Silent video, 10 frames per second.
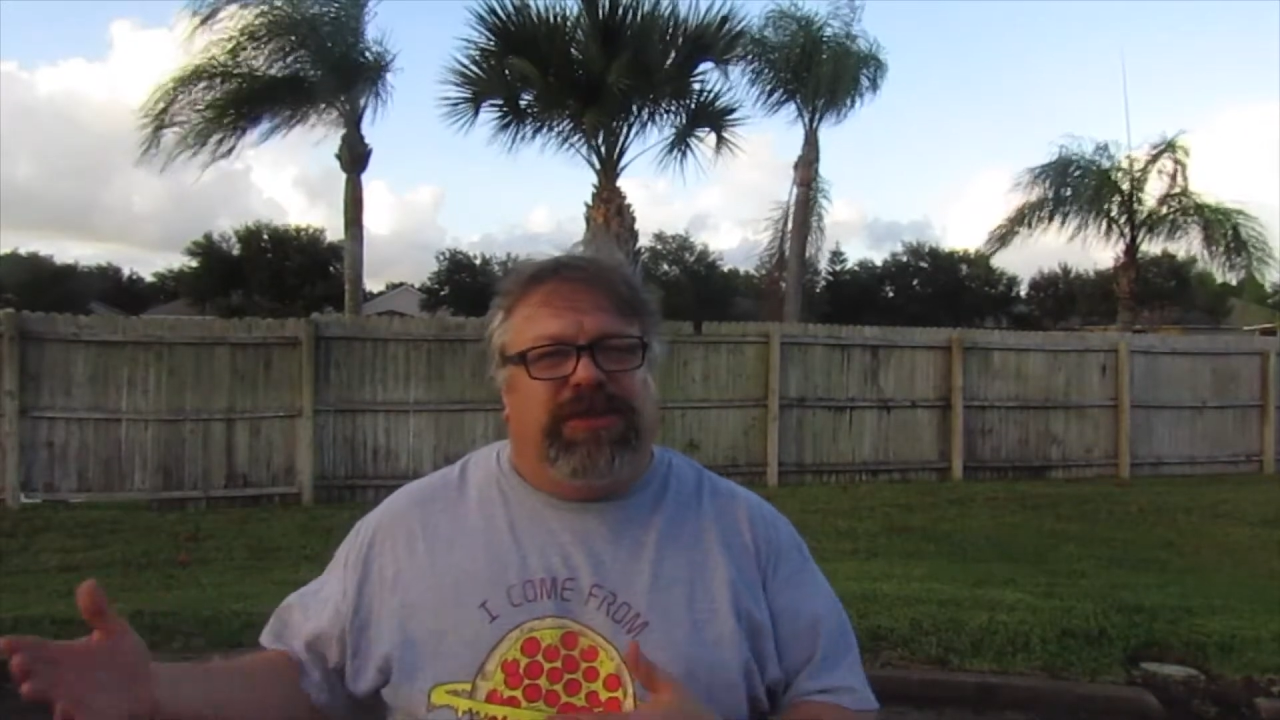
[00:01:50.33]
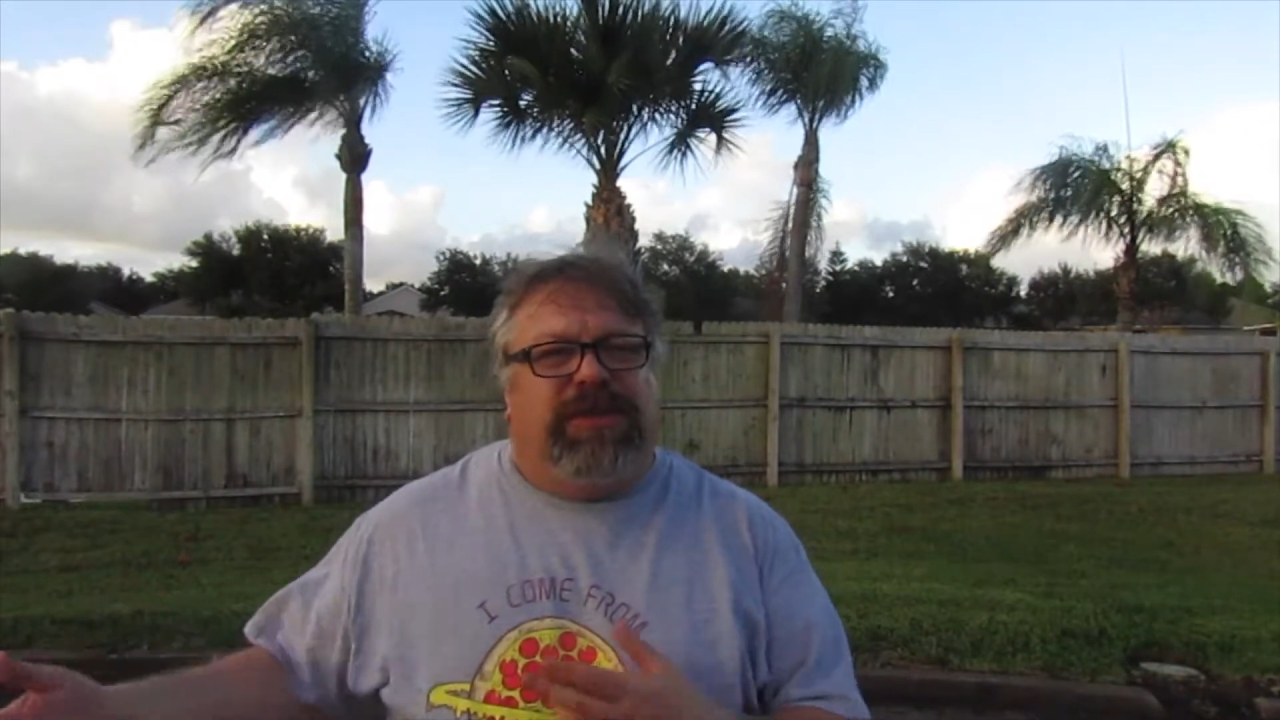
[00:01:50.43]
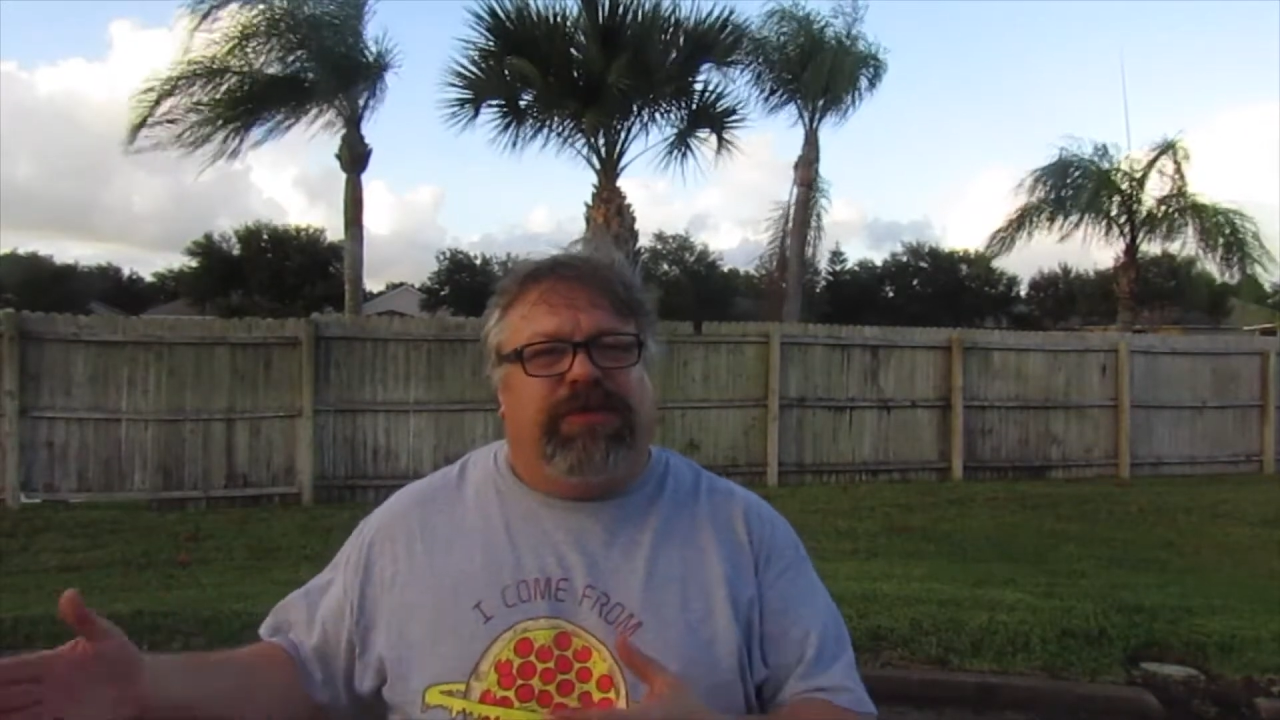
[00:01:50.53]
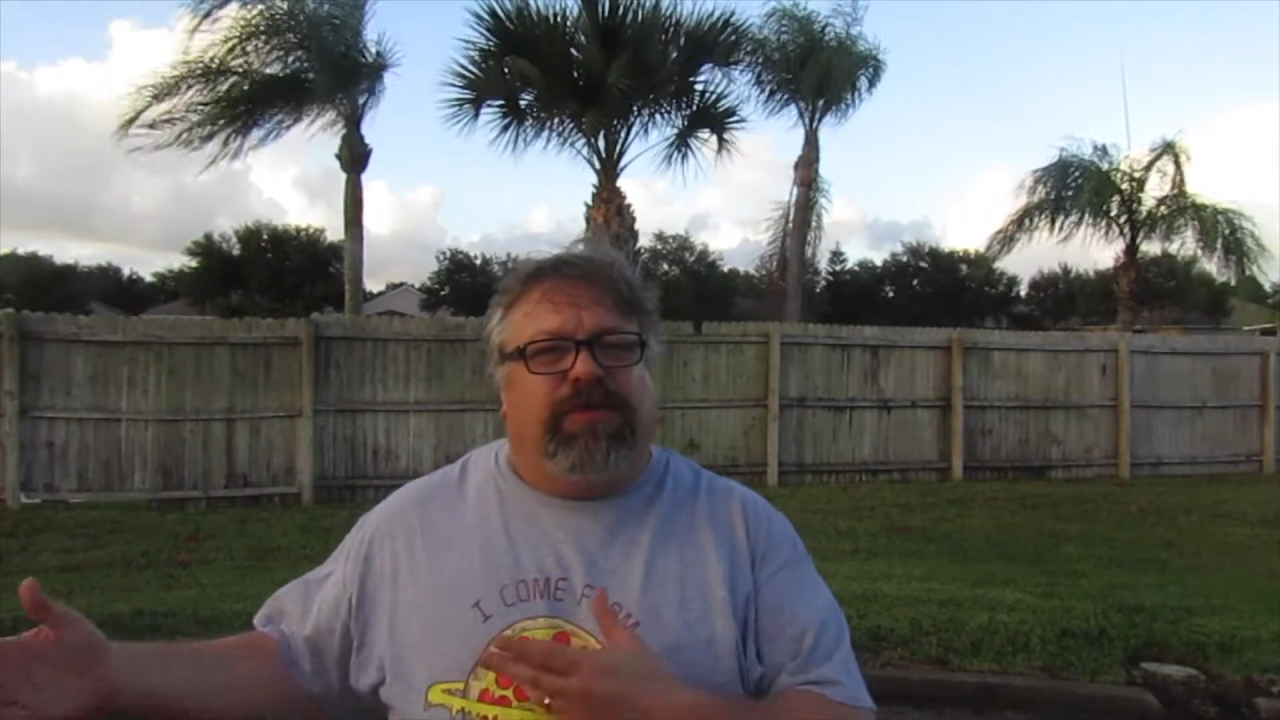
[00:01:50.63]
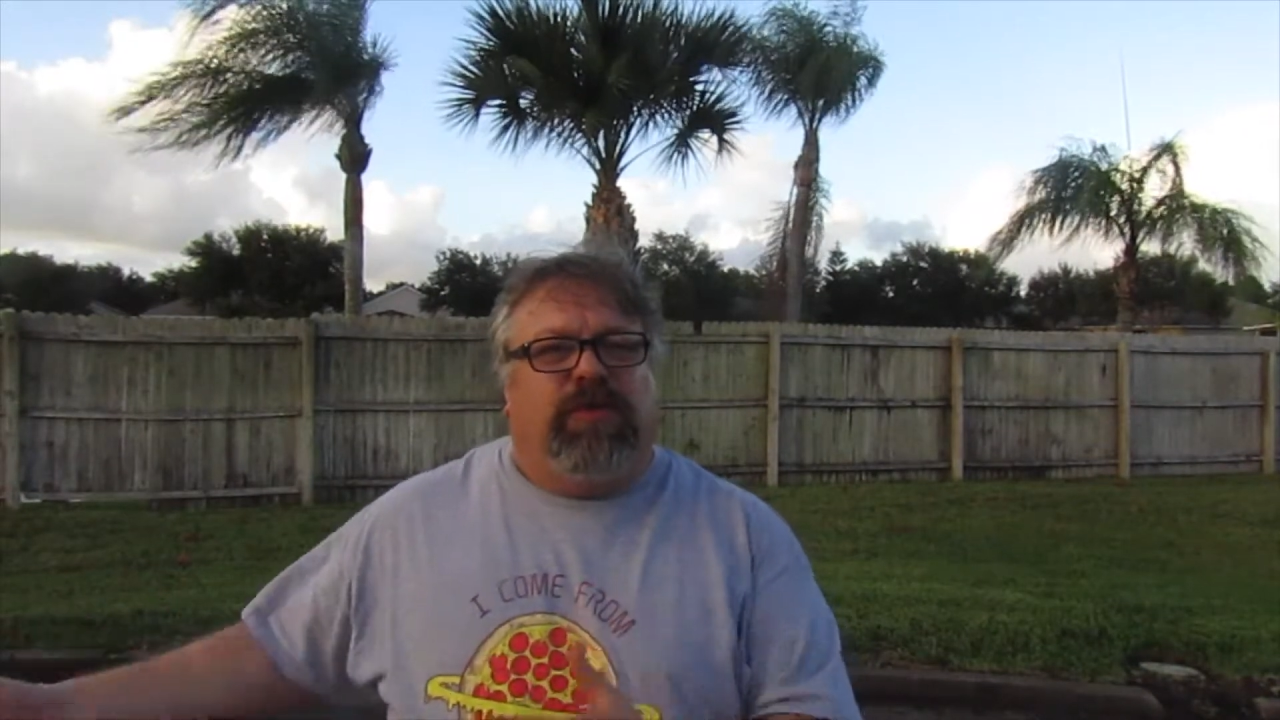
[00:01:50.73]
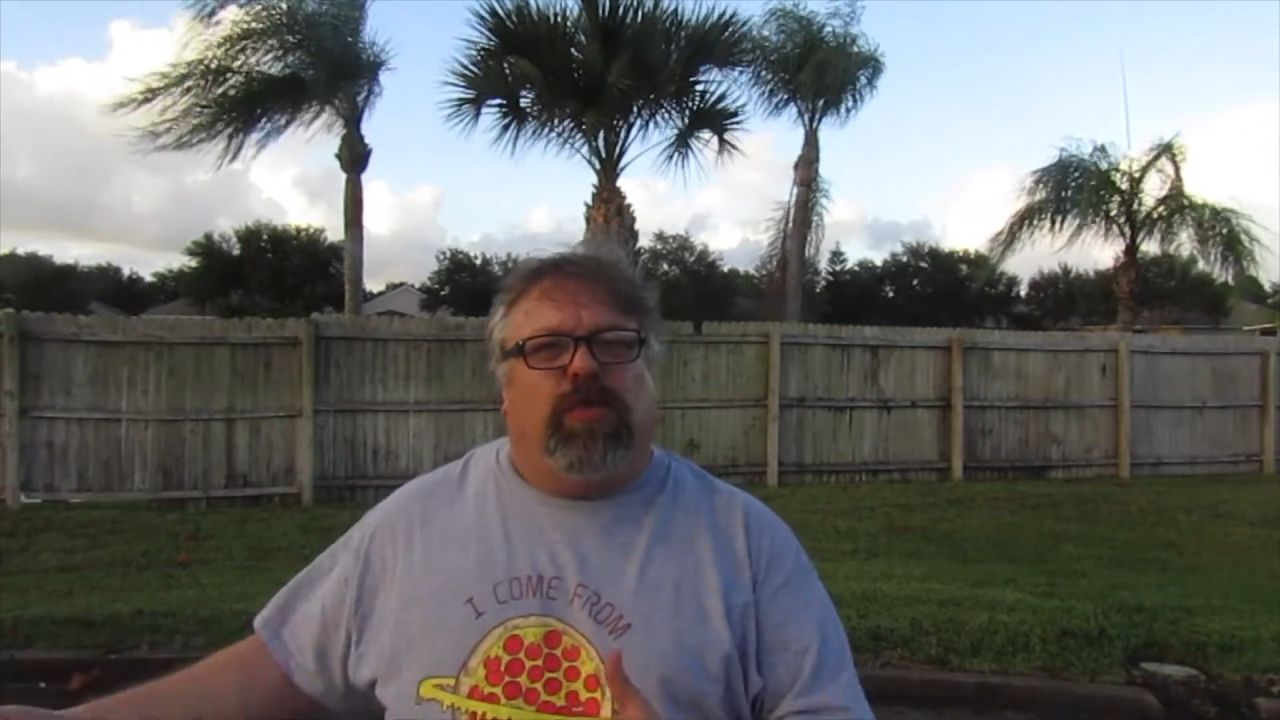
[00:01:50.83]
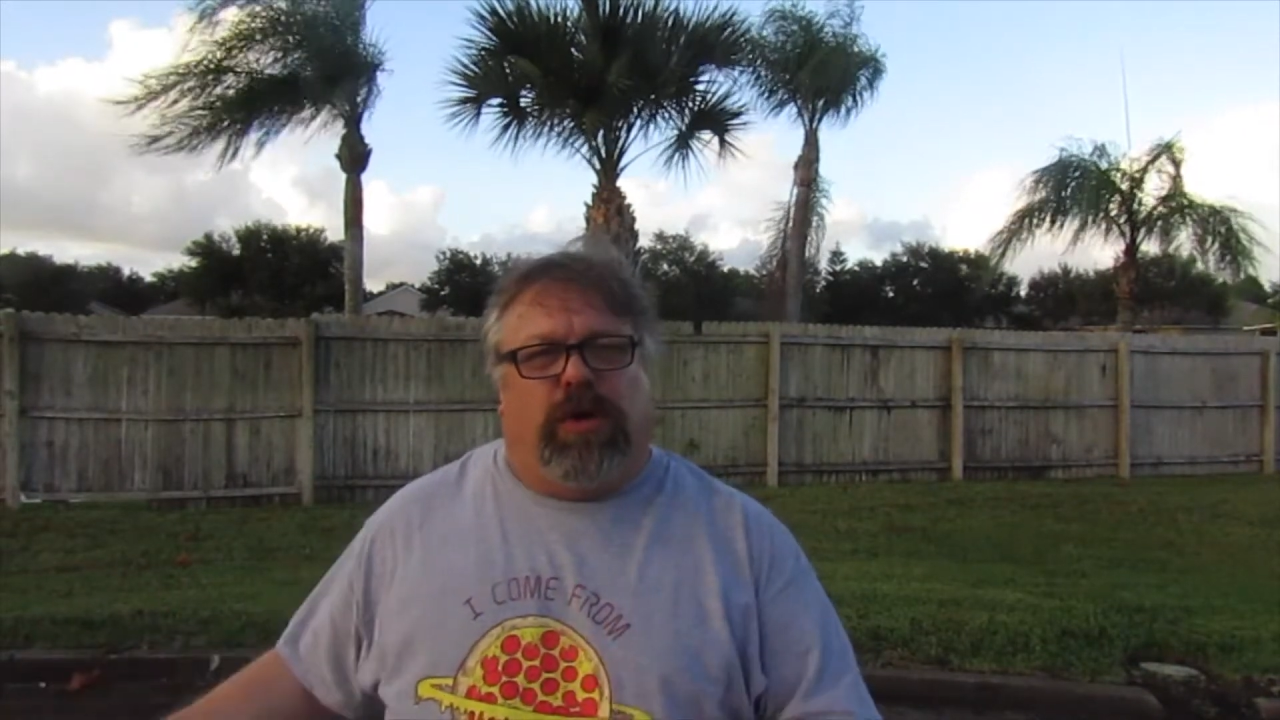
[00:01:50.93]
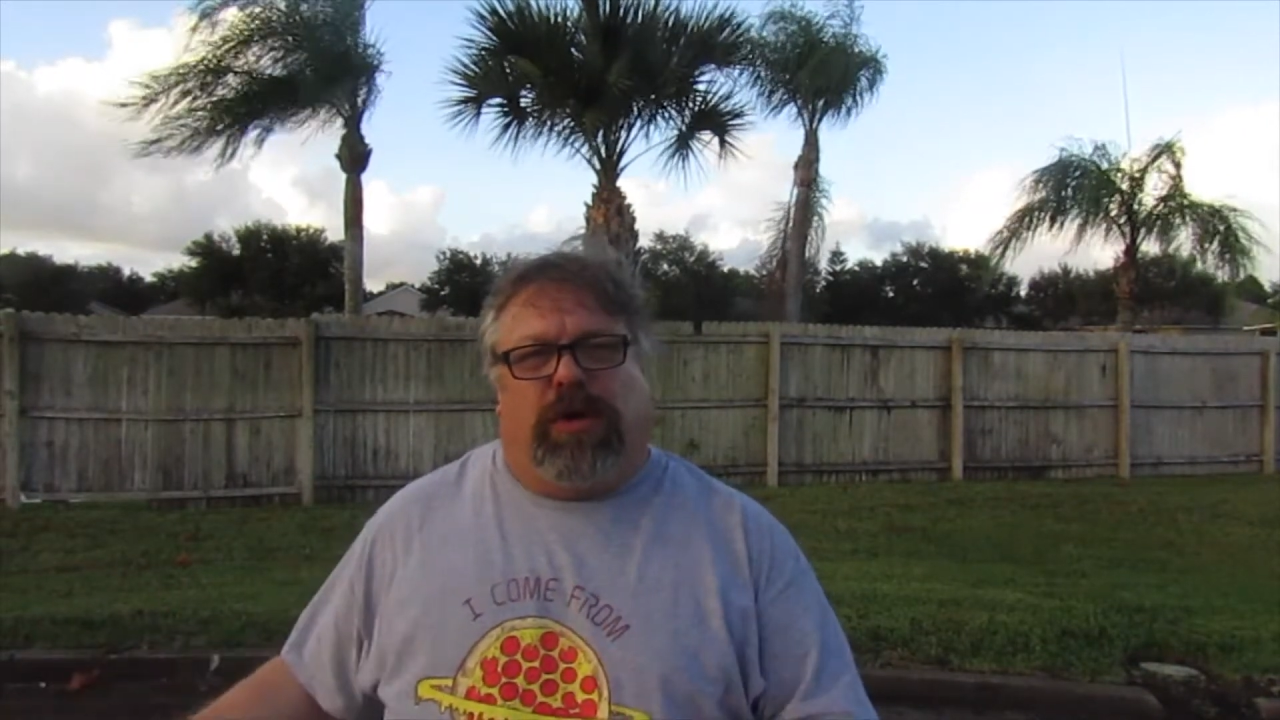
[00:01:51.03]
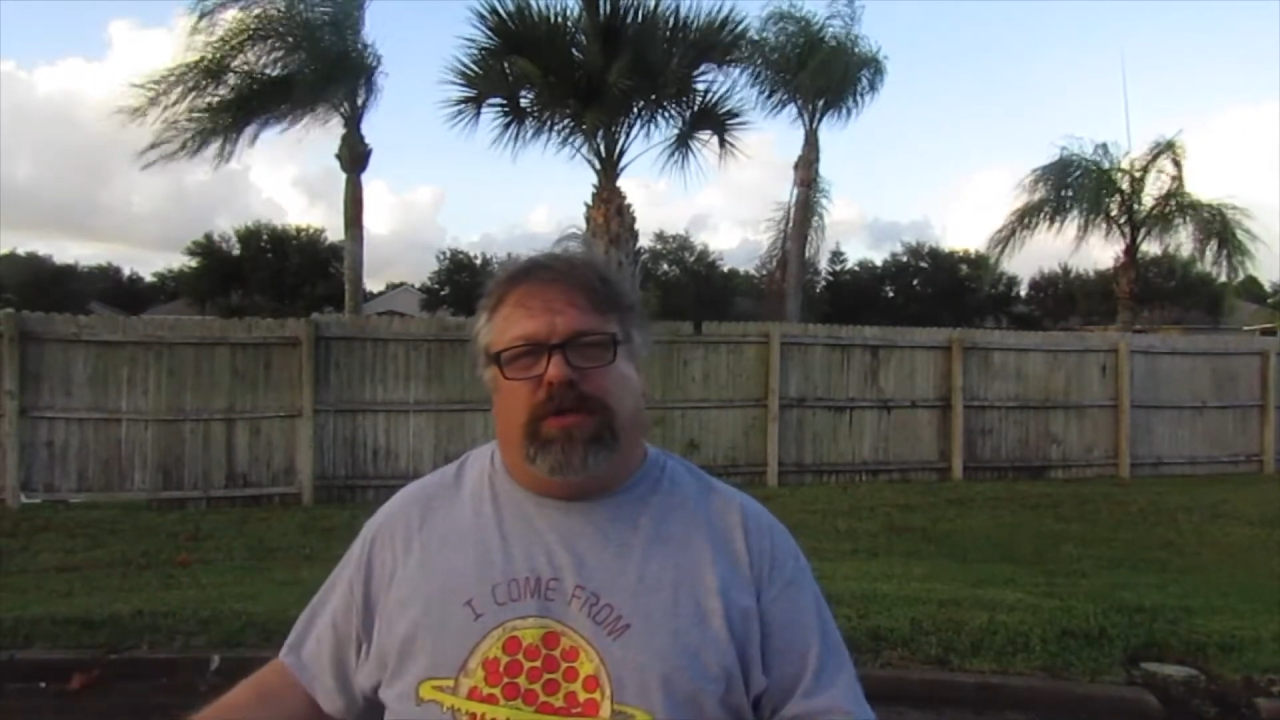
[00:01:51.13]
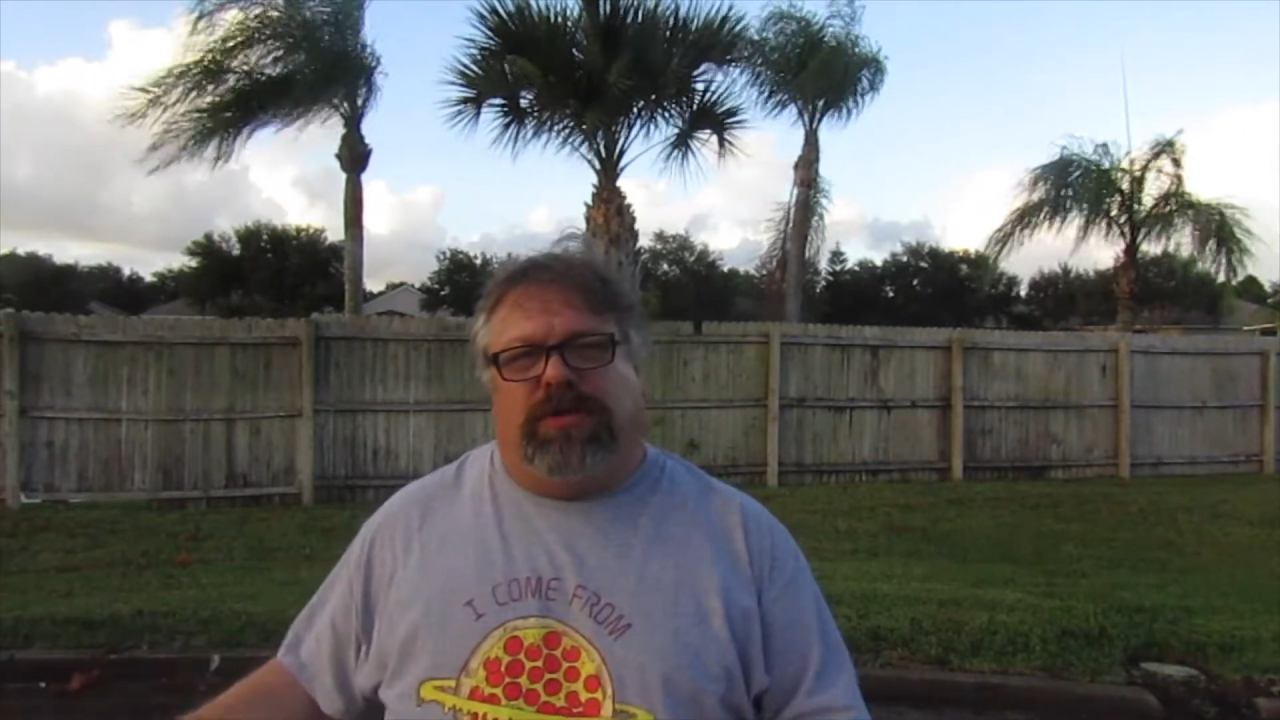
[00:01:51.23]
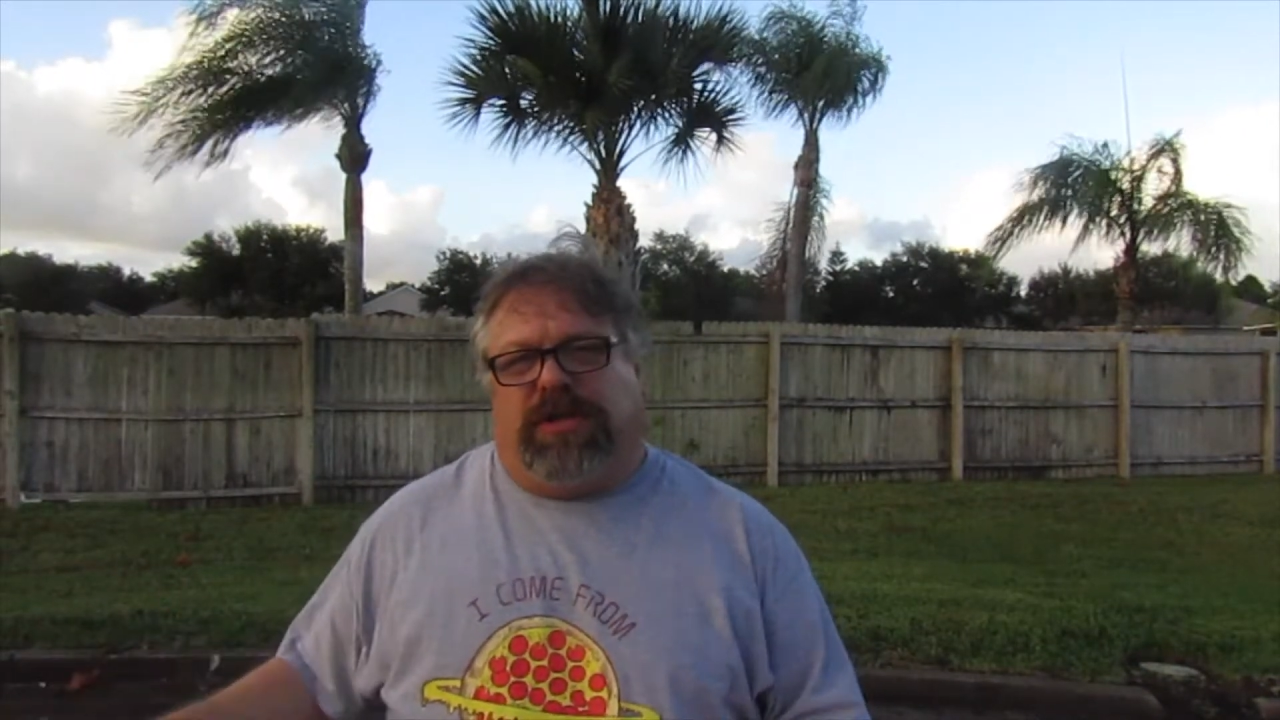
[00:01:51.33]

different world.